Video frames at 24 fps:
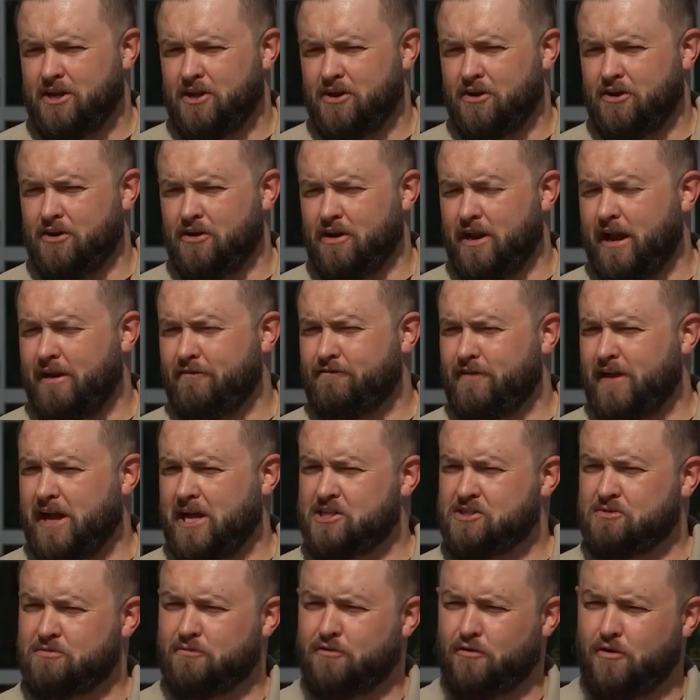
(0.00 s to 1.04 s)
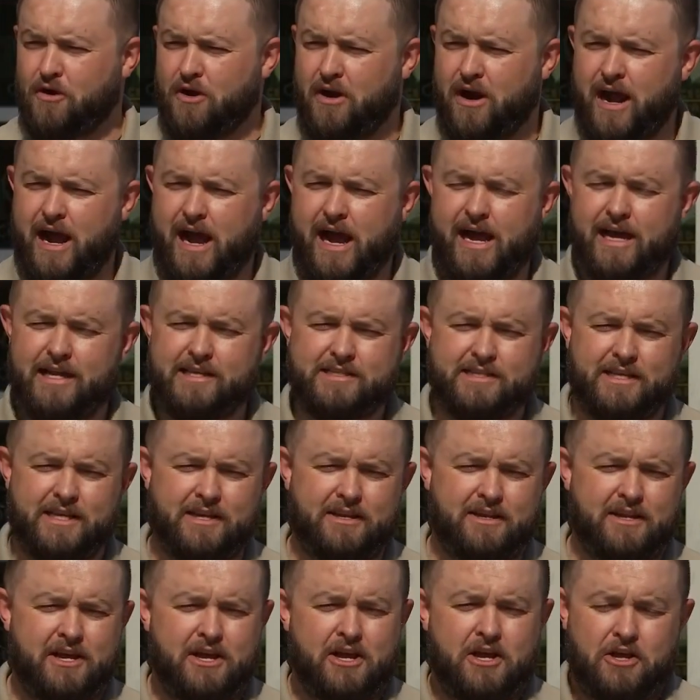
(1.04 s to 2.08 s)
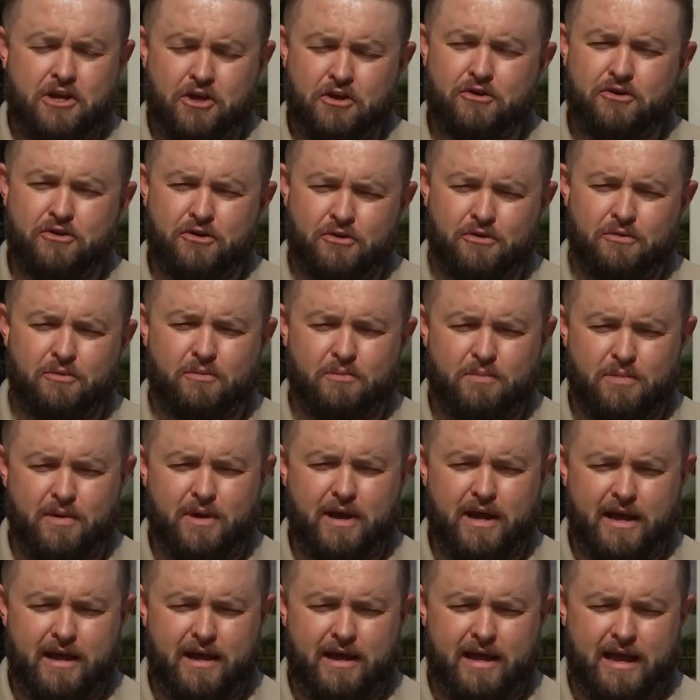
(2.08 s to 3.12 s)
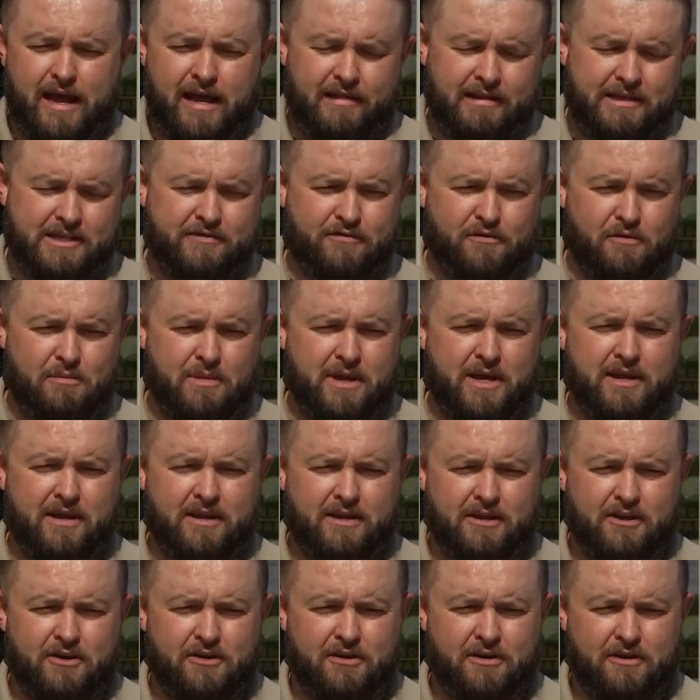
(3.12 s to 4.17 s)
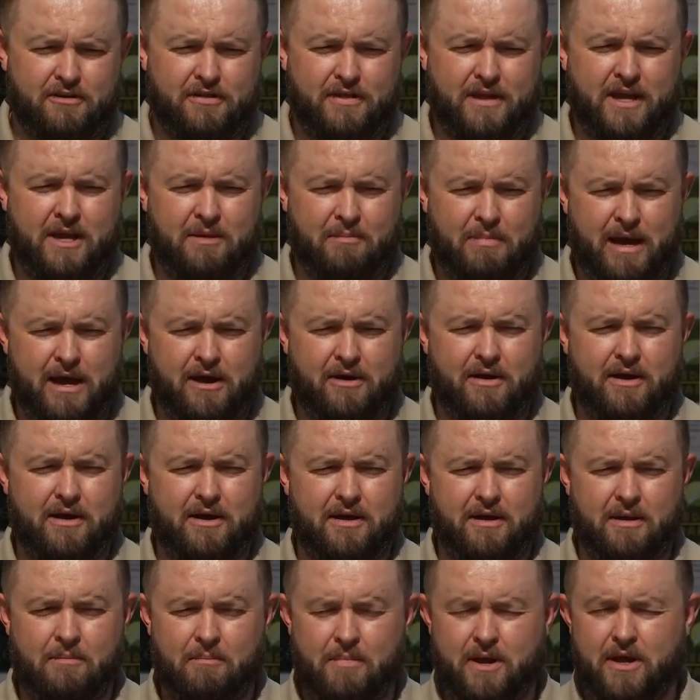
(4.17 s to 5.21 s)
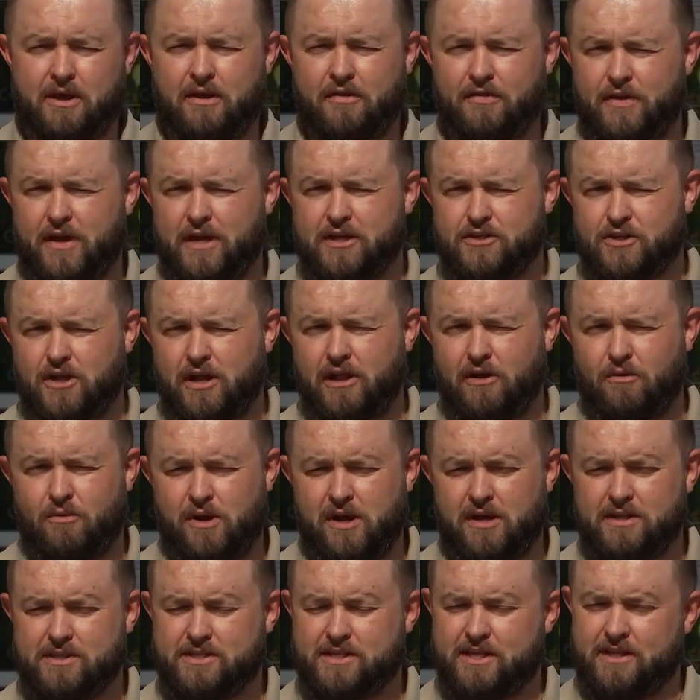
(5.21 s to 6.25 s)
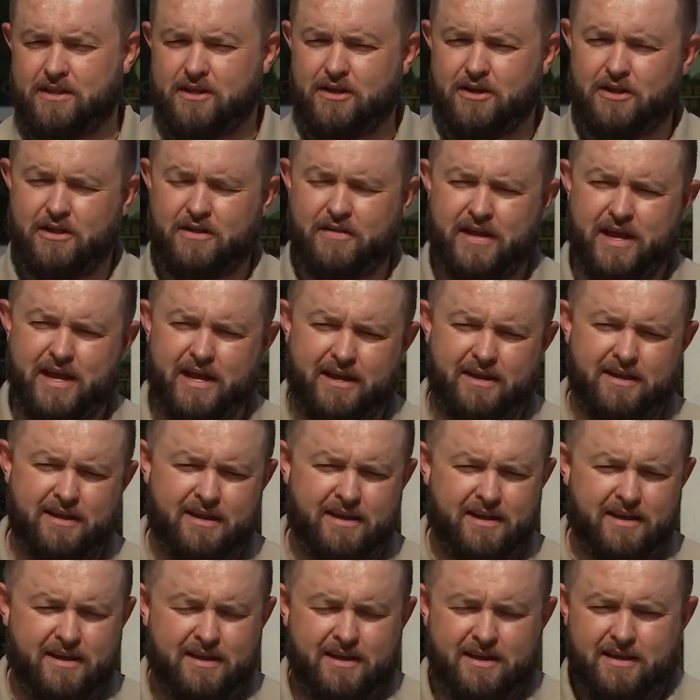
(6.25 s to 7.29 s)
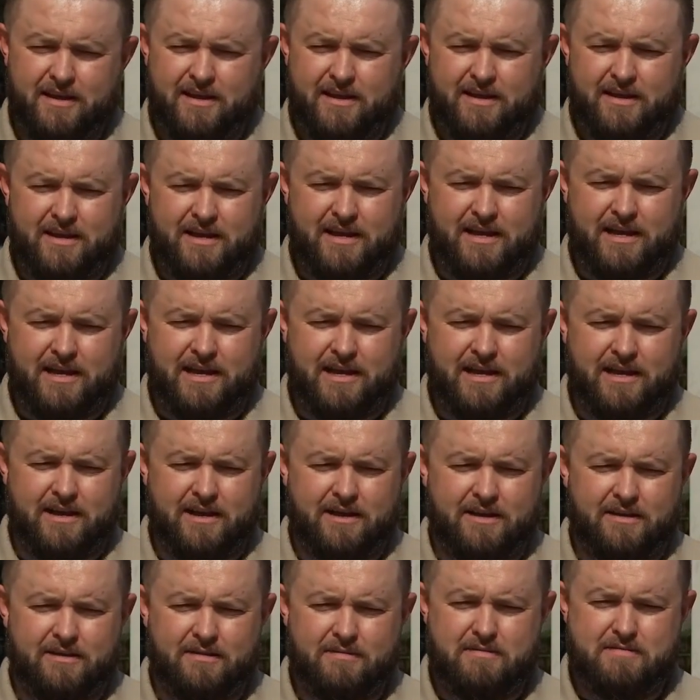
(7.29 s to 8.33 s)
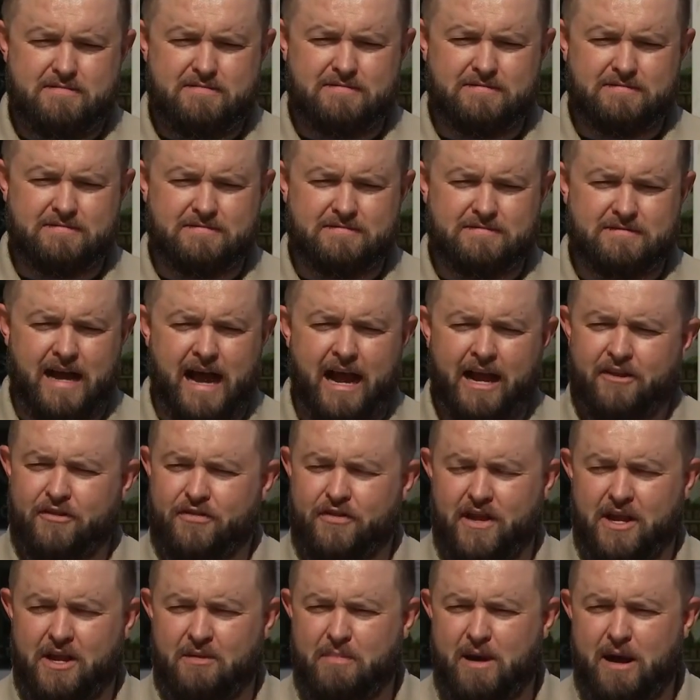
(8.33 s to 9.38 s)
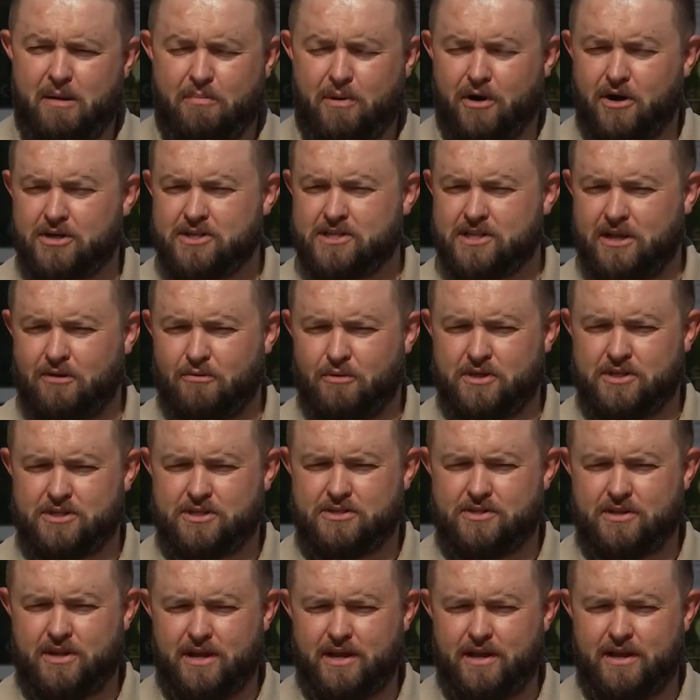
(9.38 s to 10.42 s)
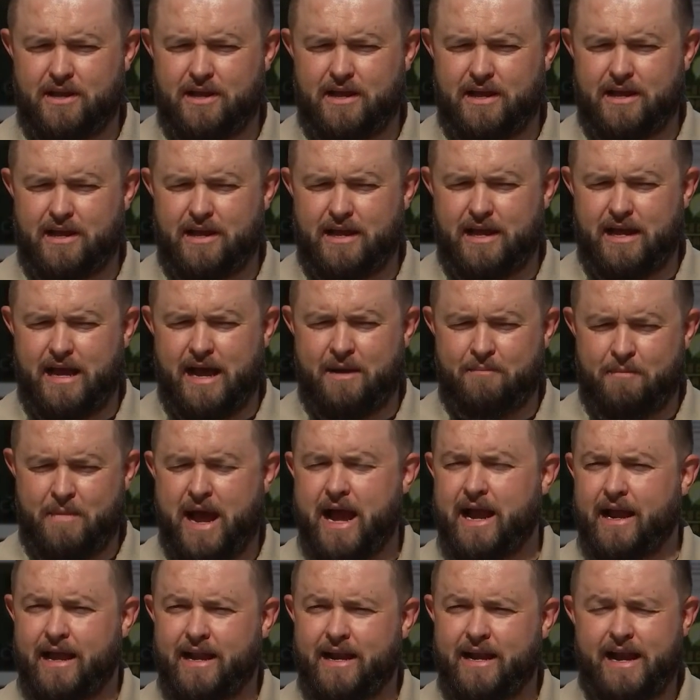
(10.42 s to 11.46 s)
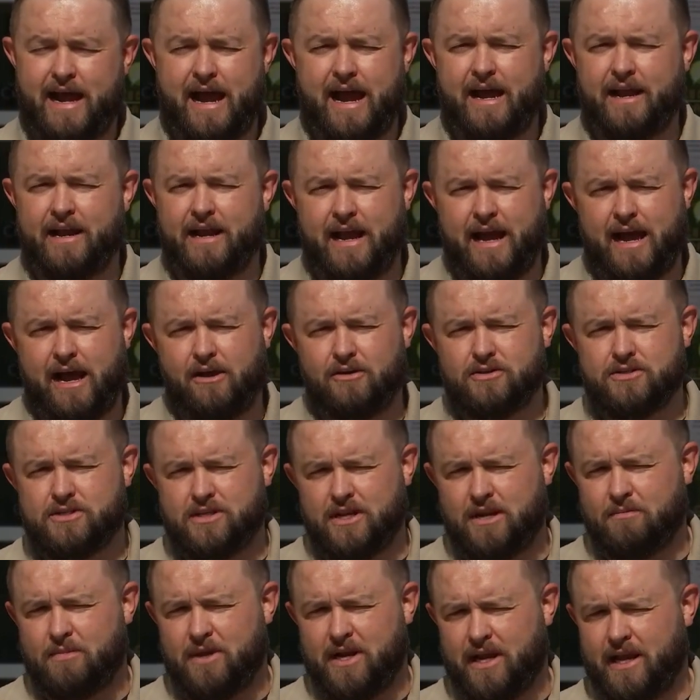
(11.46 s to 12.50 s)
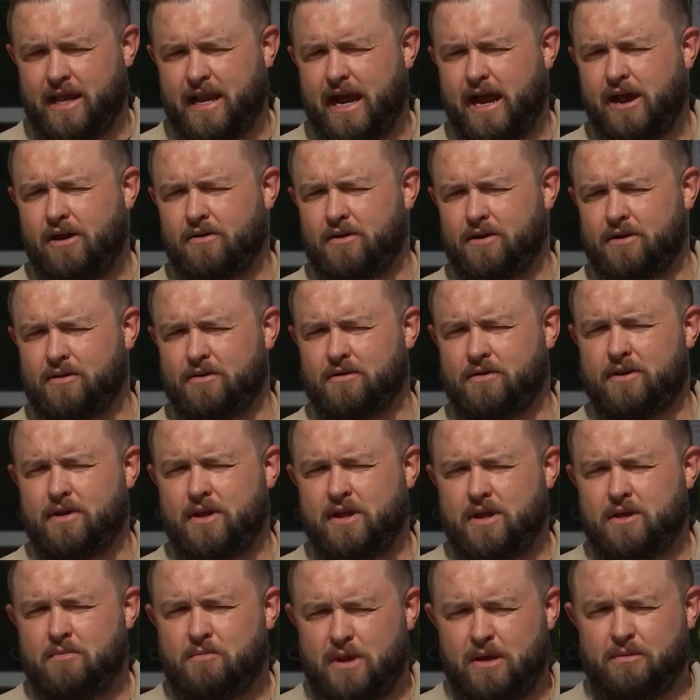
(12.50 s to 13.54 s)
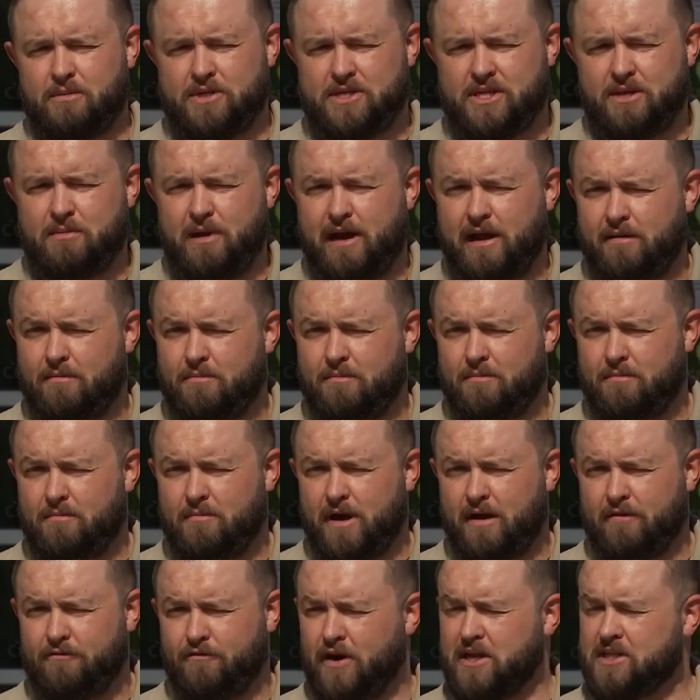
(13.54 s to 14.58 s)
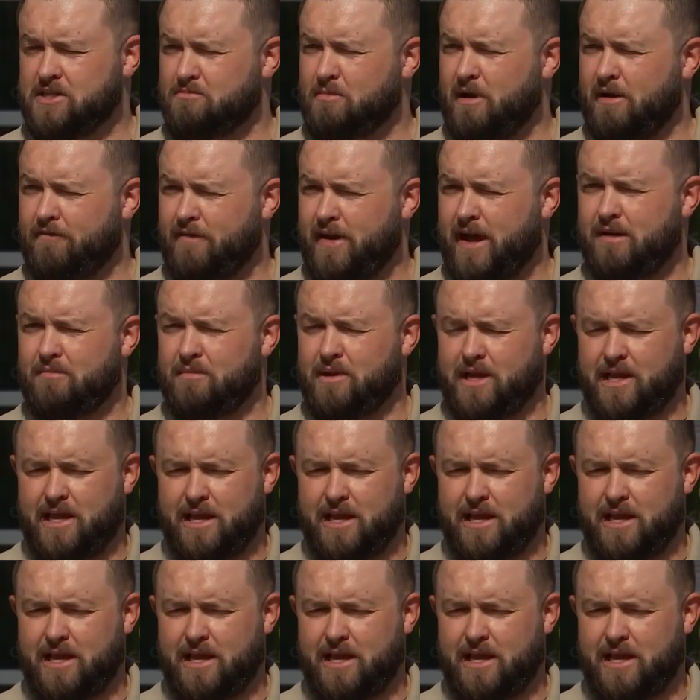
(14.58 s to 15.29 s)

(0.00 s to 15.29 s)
You know, your life flashes before your eyes, and you do, uh, at least for me, you know, you think about a million things all at once, and the only thing uh, I could think about personally was I'm not going to die in the house, and I'm going to get out and be able to see my, my friends and my family